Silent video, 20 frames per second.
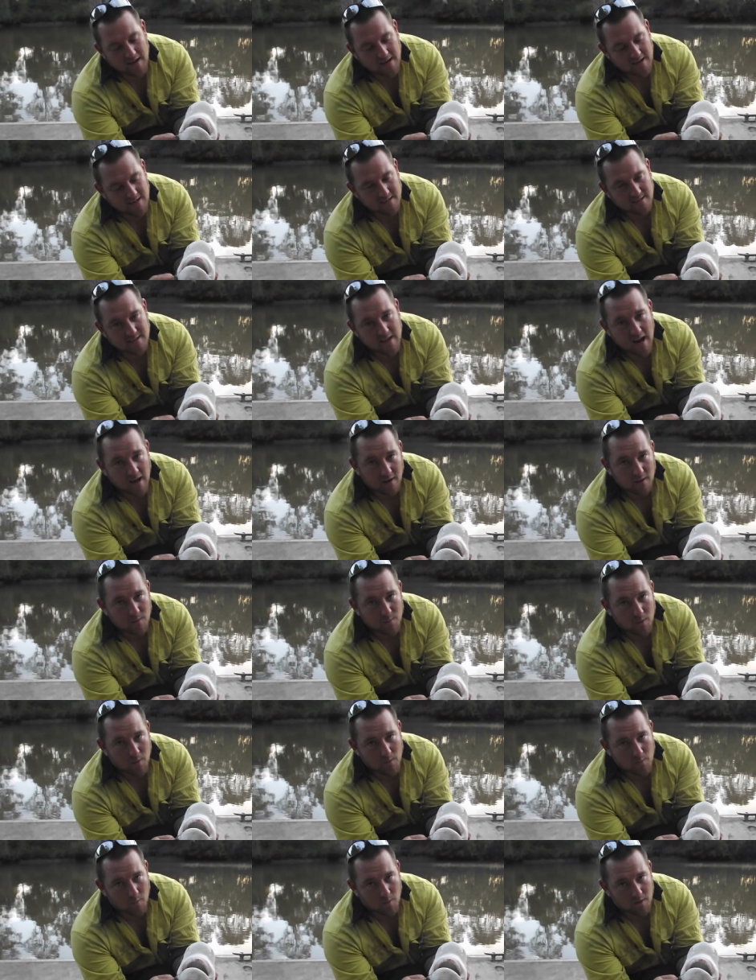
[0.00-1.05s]
exactly
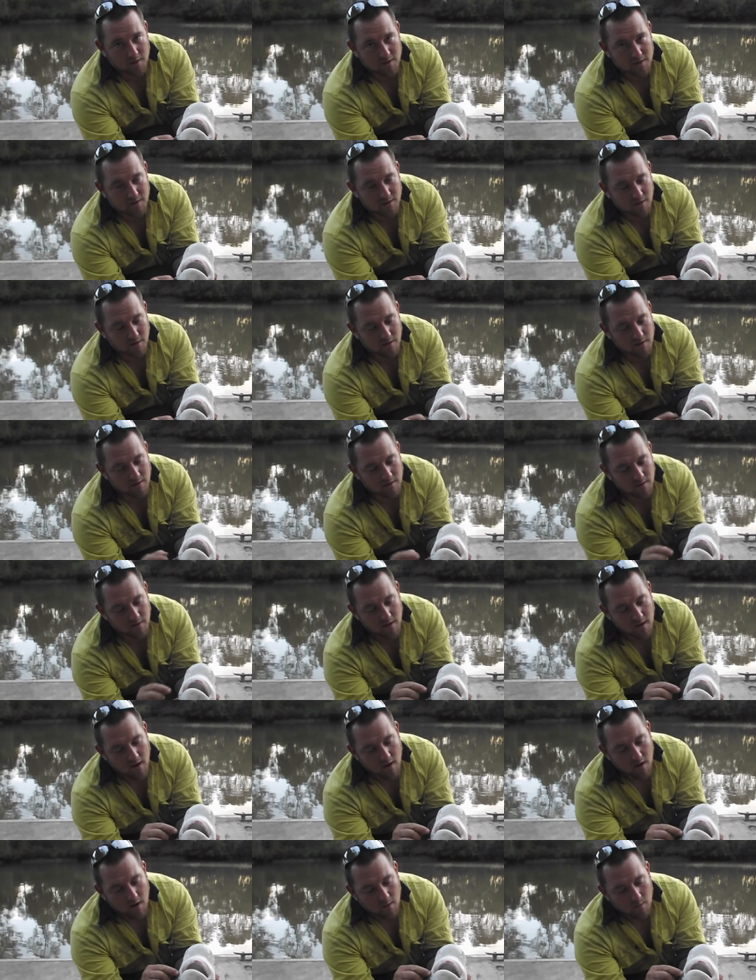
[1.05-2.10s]
what we wanted to do,
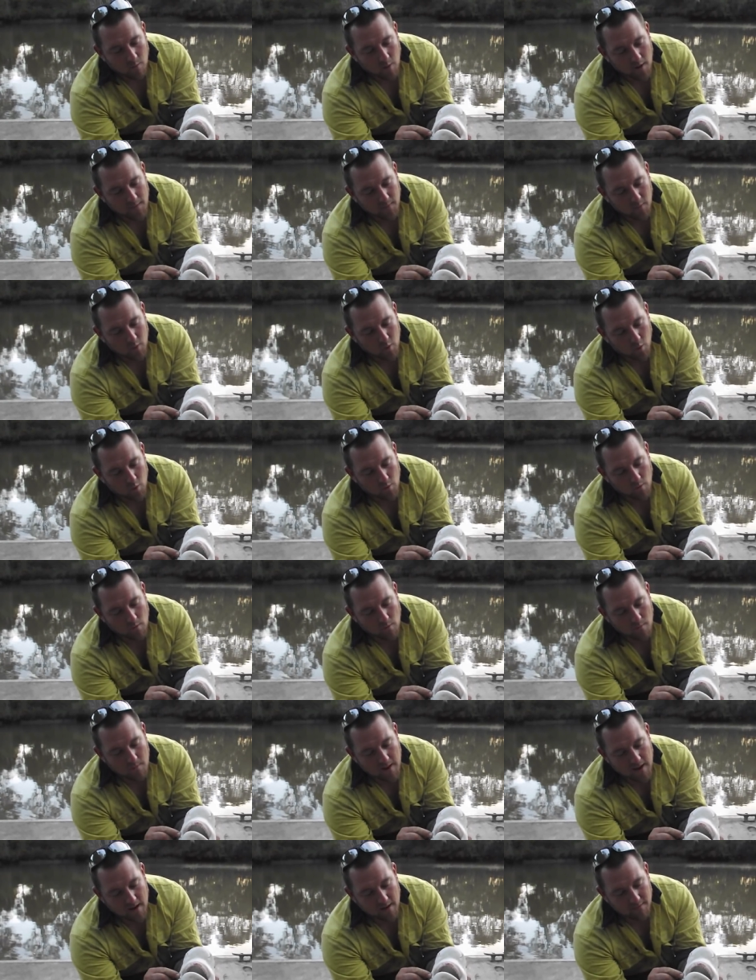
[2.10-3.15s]
right in the corner of
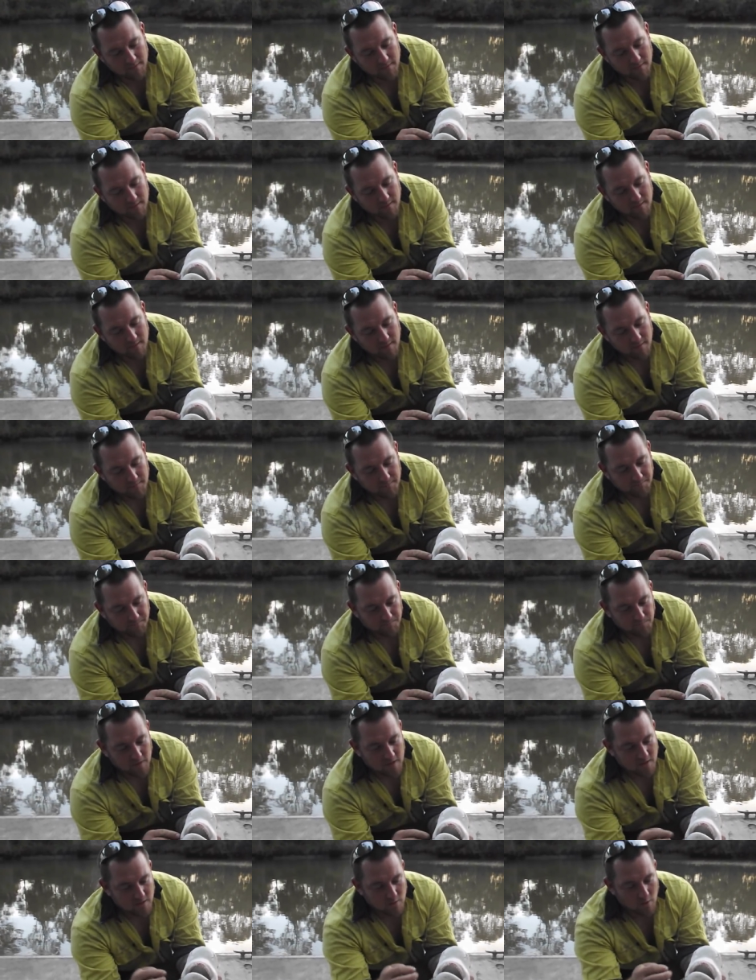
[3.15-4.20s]
the mouth.
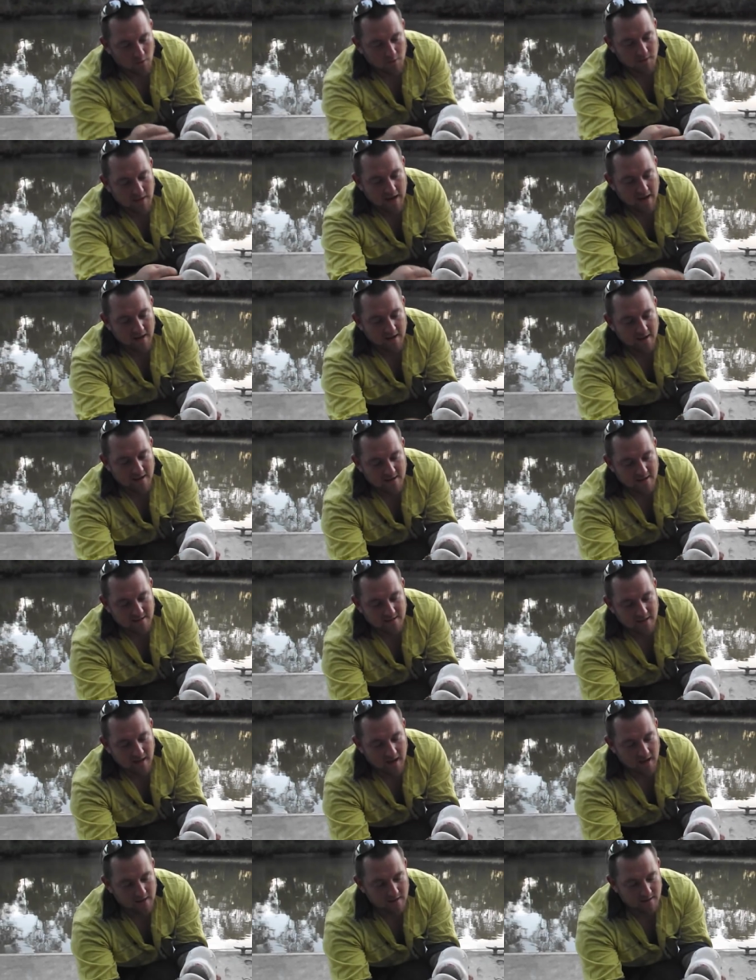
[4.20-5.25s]
It's not down in his
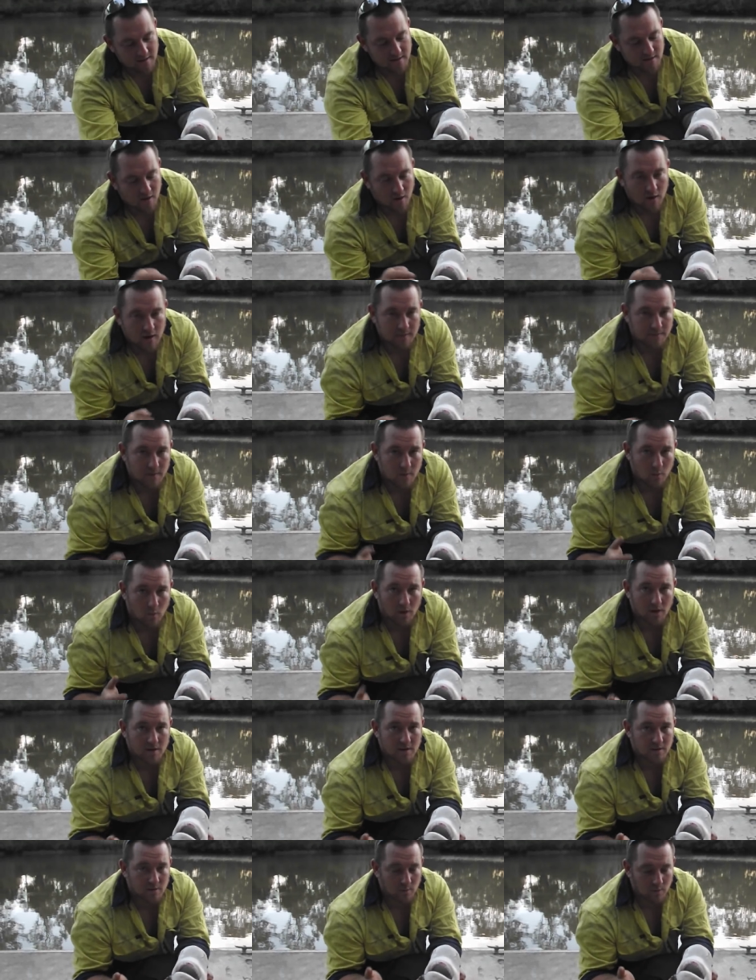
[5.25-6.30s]
gut, so if you
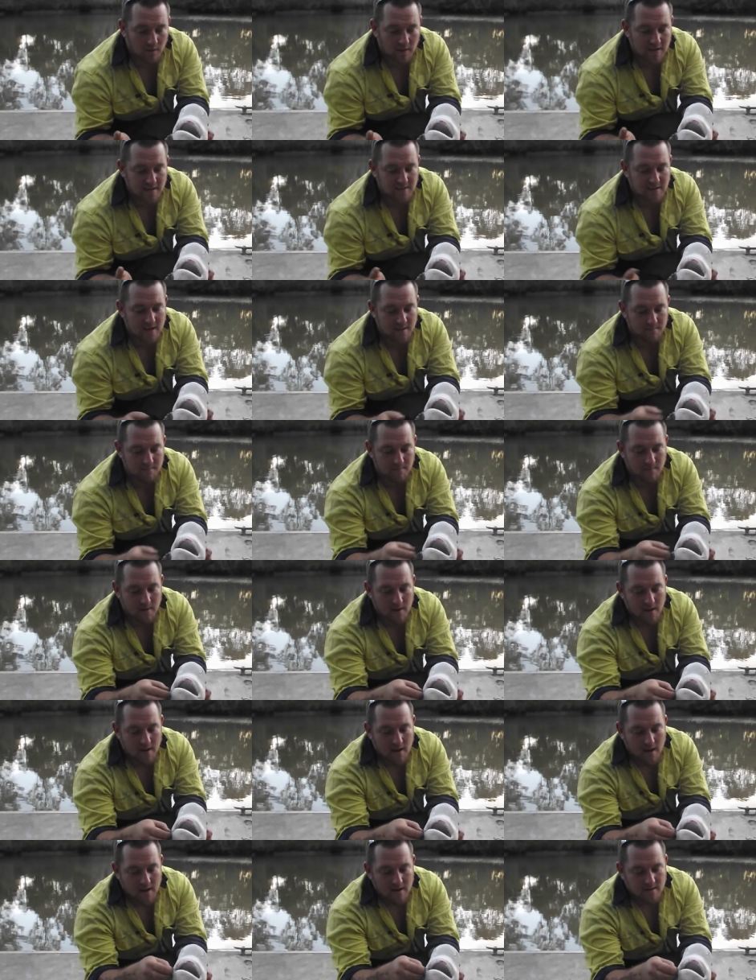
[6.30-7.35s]
wanted to release him,
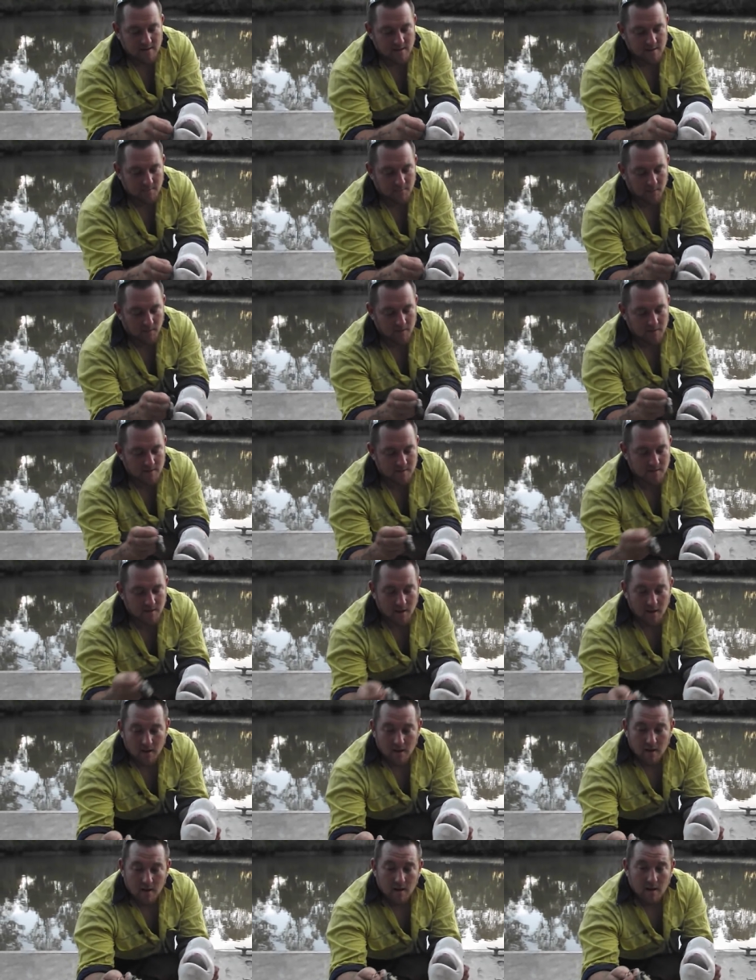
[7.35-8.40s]
simple as
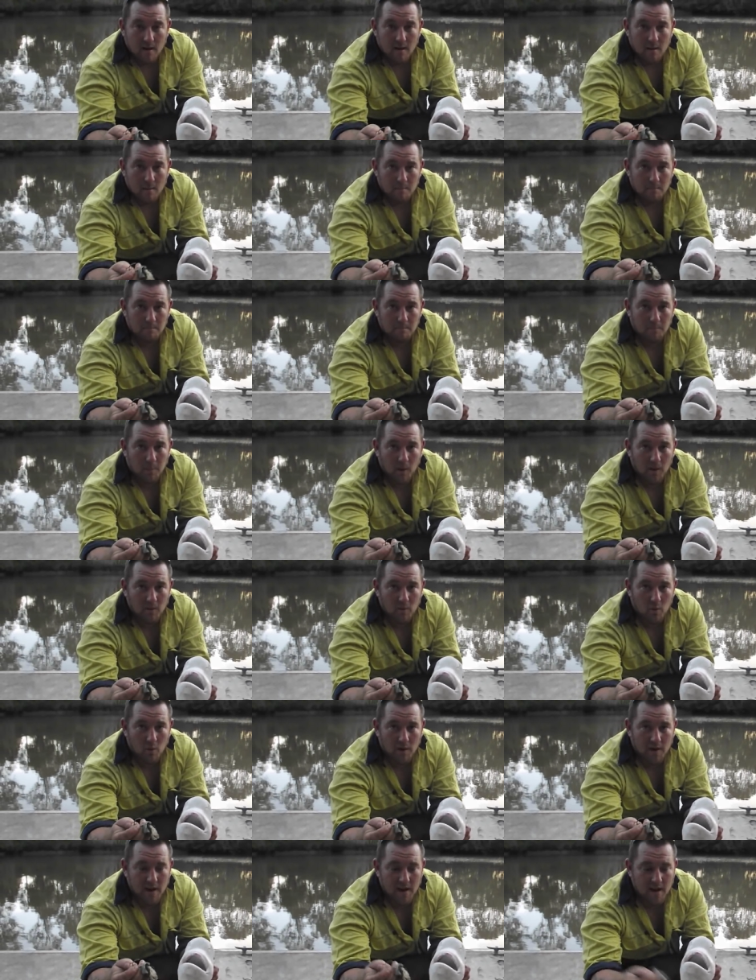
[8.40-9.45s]
pulling the
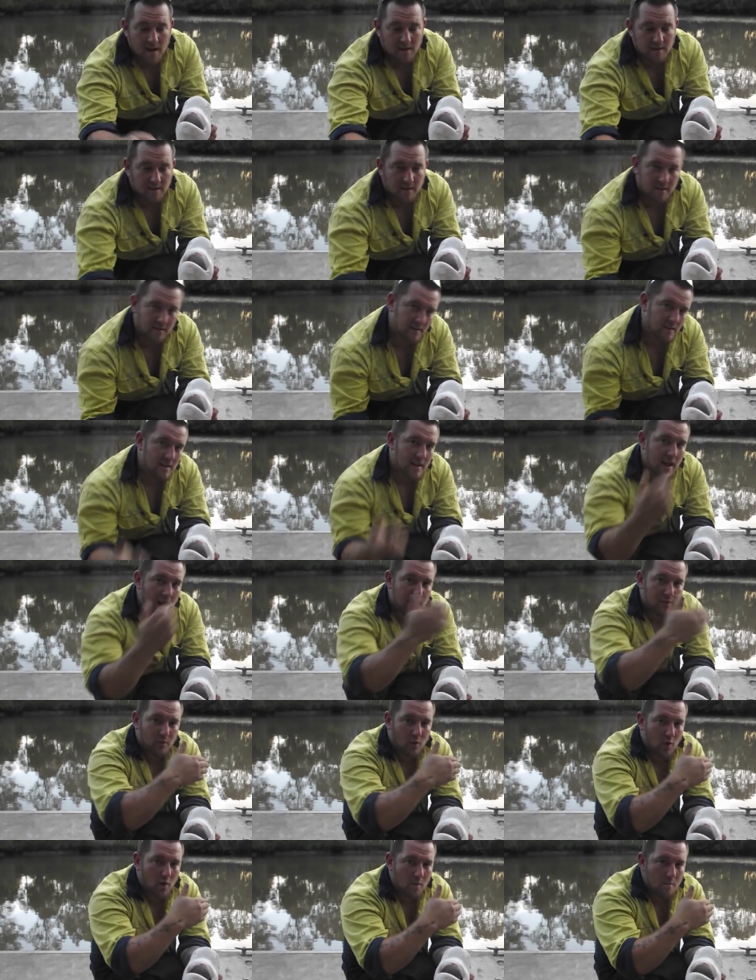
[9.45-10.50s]
hook out and
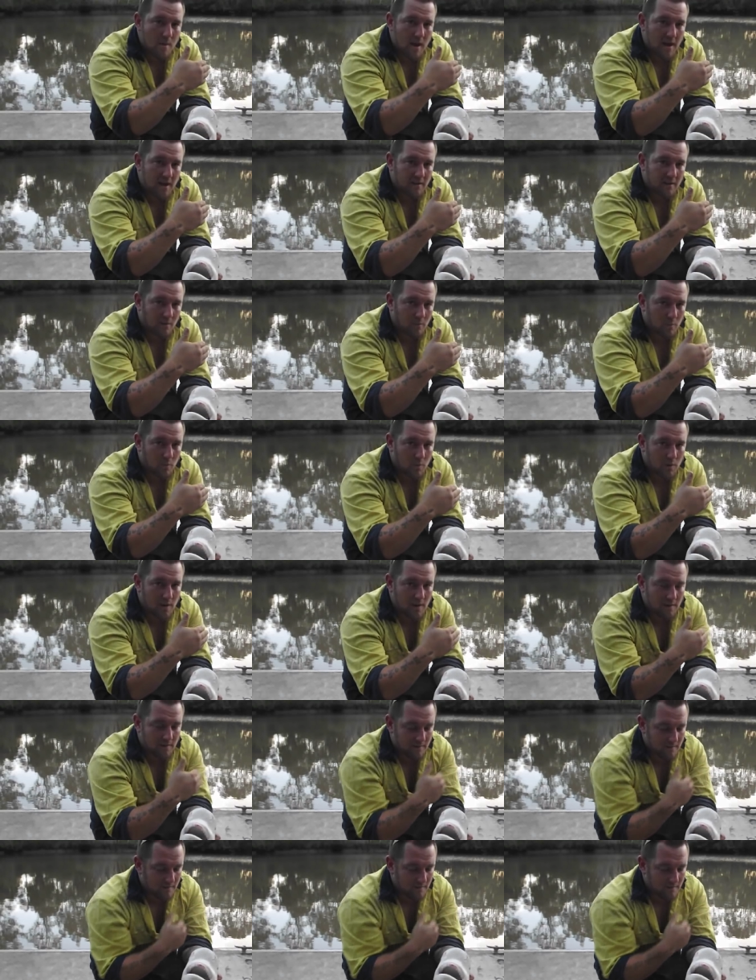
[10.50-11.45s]
throwing him back in the water.